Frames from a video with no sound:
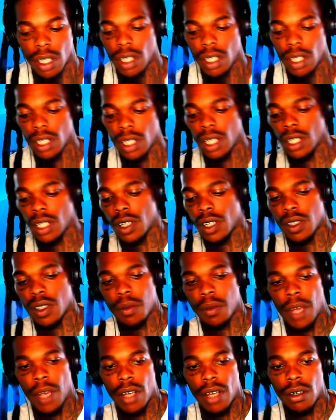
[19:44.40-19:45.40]
yeah, it doesn't
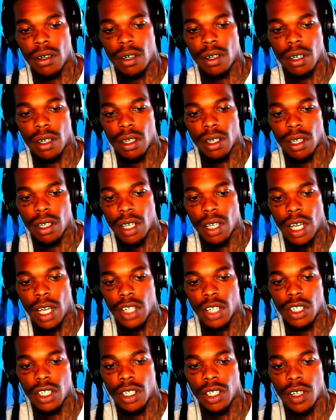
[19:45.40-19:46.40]
matter. It
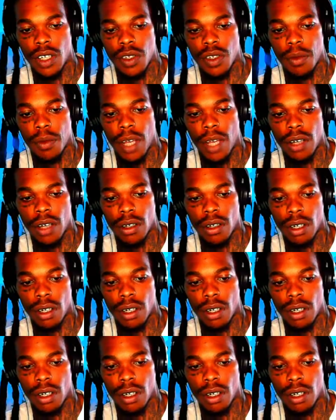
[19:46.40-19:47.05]
actually doesn't matter.